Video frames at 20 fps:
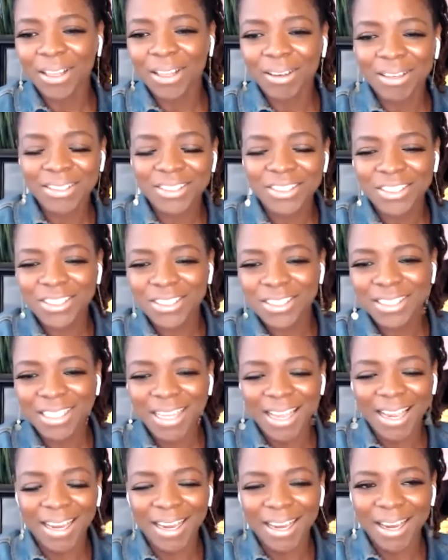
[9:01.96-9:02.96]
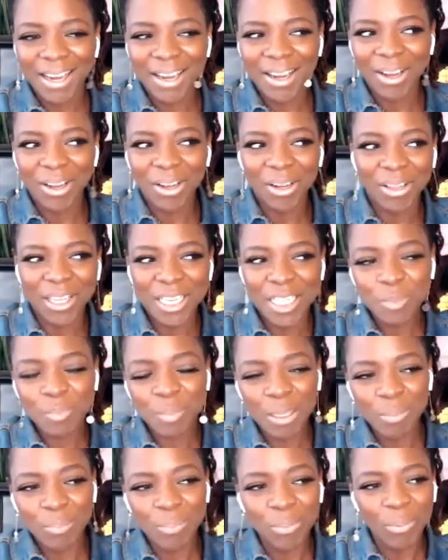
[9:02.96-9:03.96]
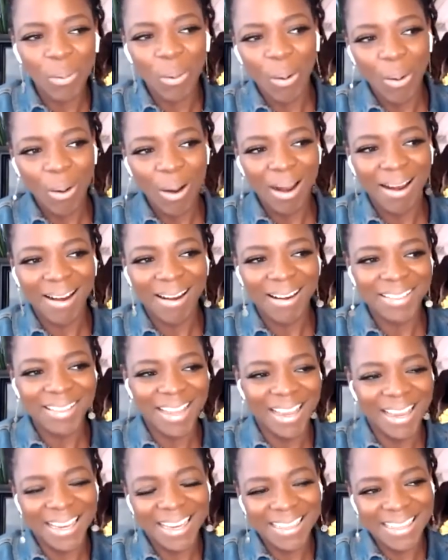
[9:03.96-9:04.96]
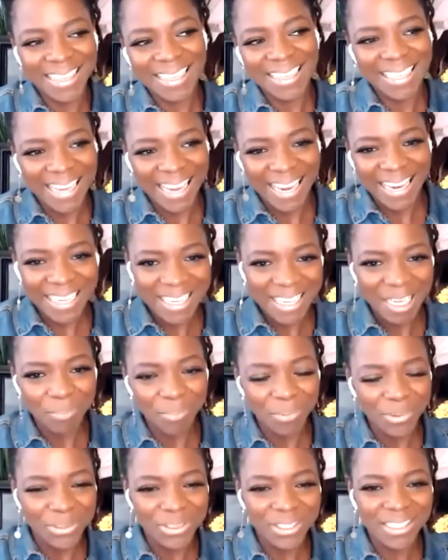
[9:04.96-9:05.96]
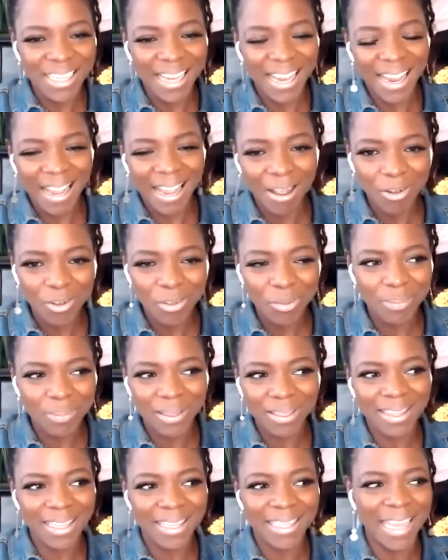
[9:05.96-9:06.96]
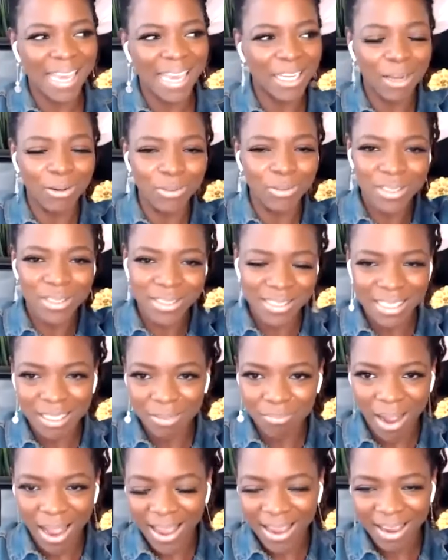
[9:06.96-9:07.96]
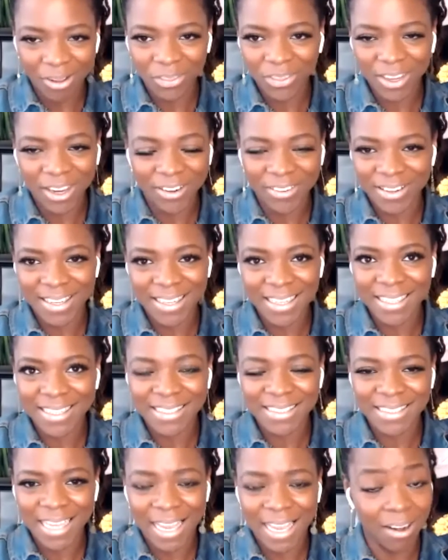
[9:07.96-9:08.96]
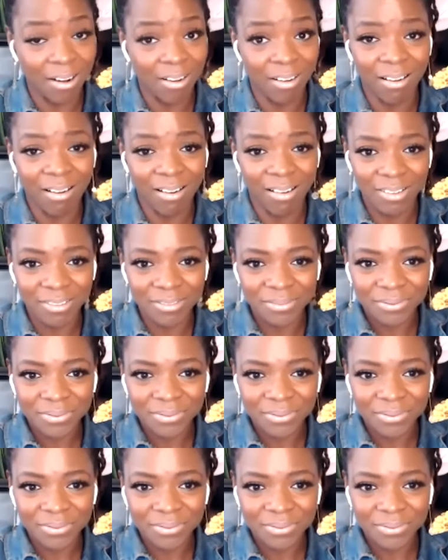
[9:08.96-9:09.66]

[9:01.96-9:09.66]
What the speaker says: then it's just like these people are like the gatekeepers to health, but then they don't see my healthcare needs at all.